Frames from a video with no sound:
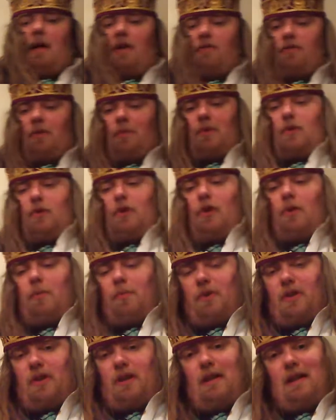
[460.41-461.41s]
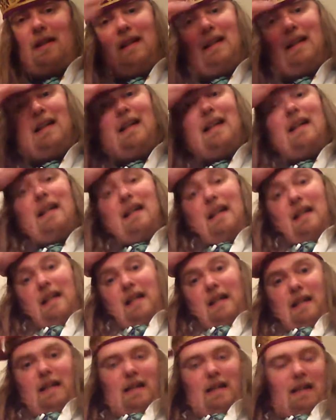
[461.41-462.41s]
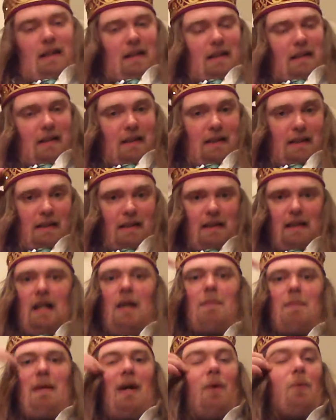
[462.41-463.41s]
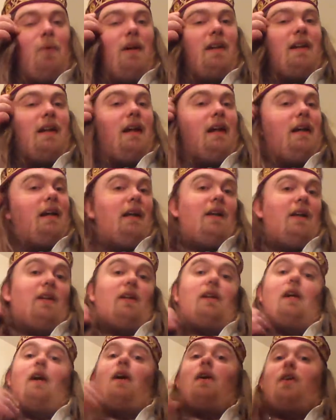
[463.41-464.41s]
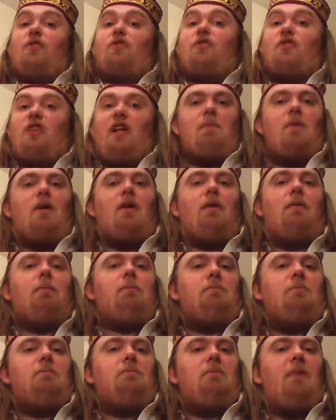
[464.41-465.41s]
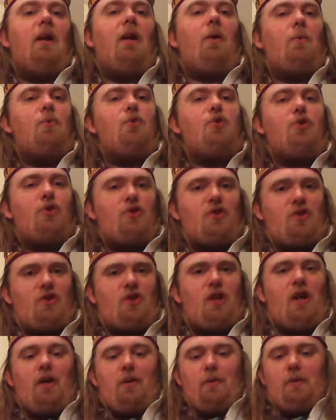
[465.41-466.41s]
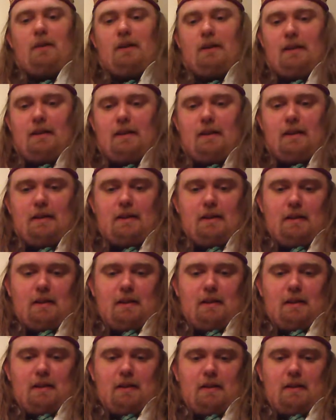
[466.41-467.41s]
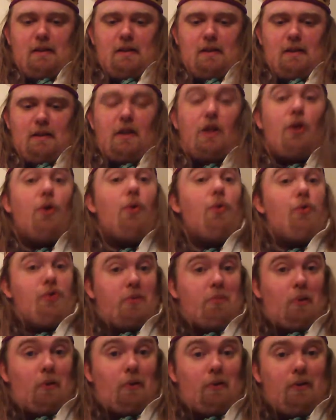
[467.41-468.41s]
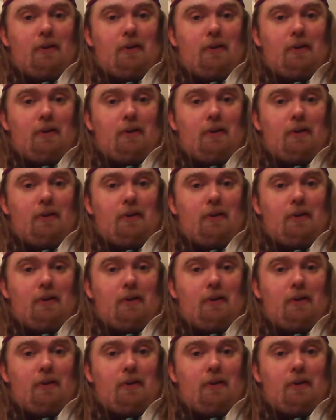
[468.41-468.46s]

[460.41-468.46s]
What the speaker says: from the group about whether the cards seemed, just so usable.